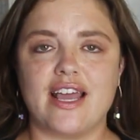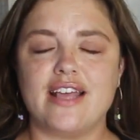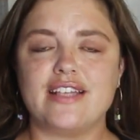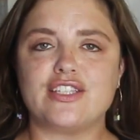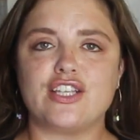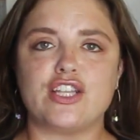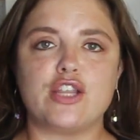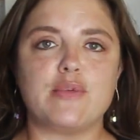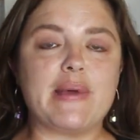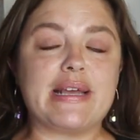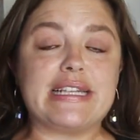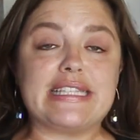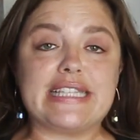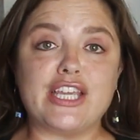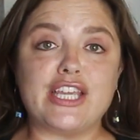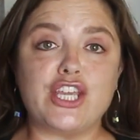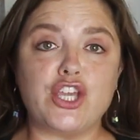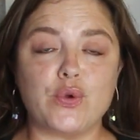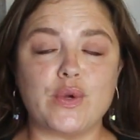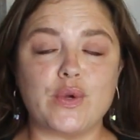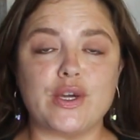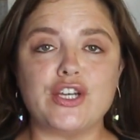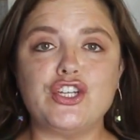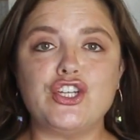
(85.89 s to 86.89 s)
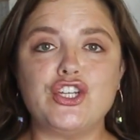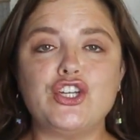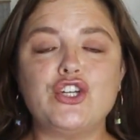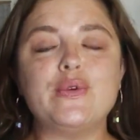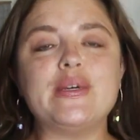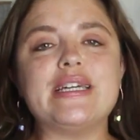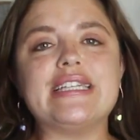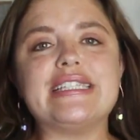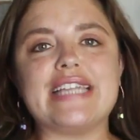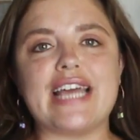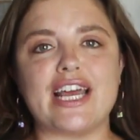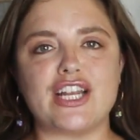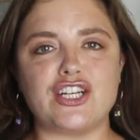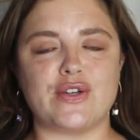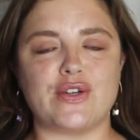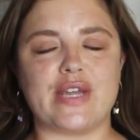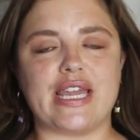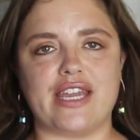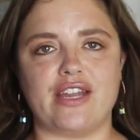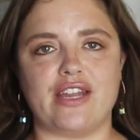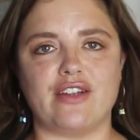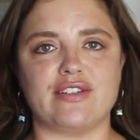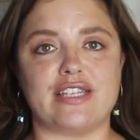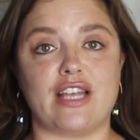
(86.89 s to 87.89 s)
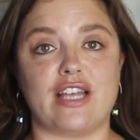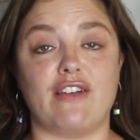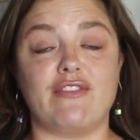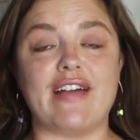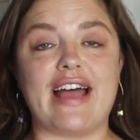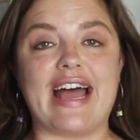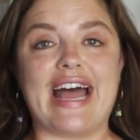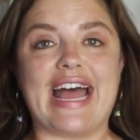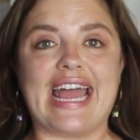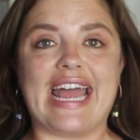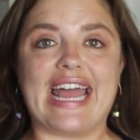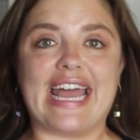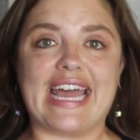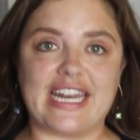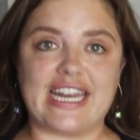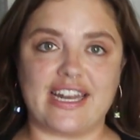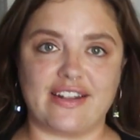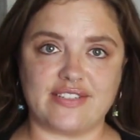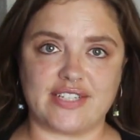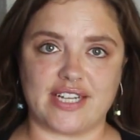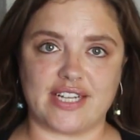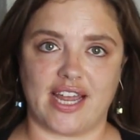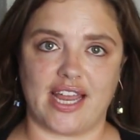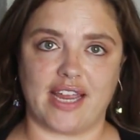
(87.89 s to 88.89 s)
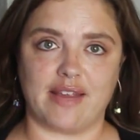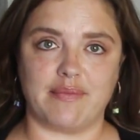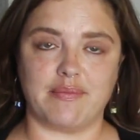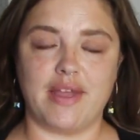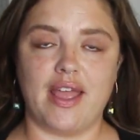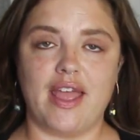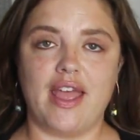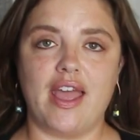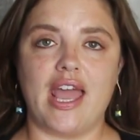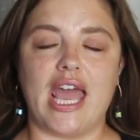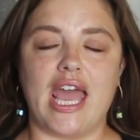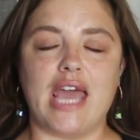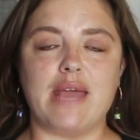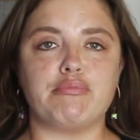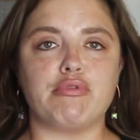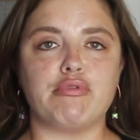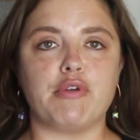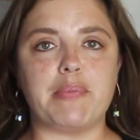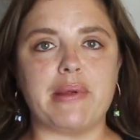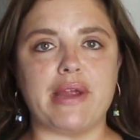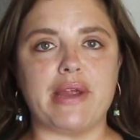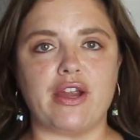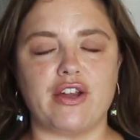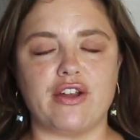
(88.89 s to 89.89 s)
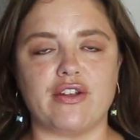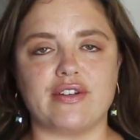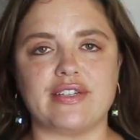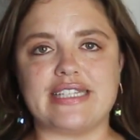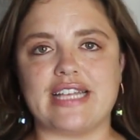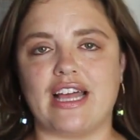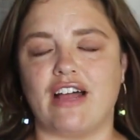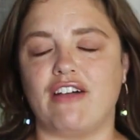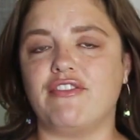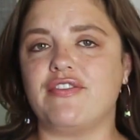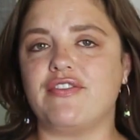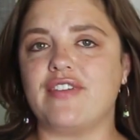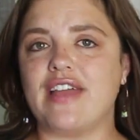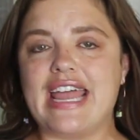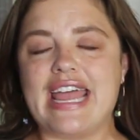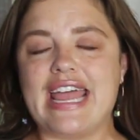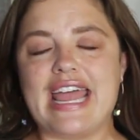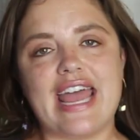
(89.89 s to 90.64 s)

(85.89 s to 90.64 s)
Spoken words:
So the best thing you can do is educate yourself ahead of time and prepare yourself.